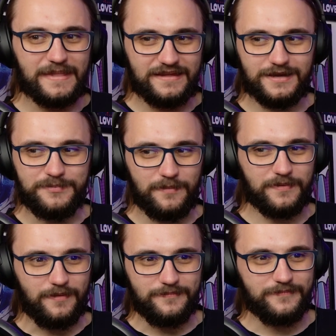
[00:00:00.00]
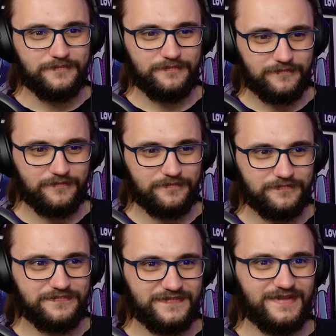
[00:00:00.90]
Yep, yep, yep.
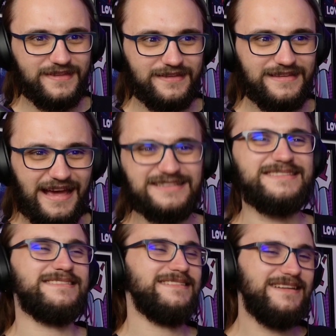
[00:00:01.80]
Yes.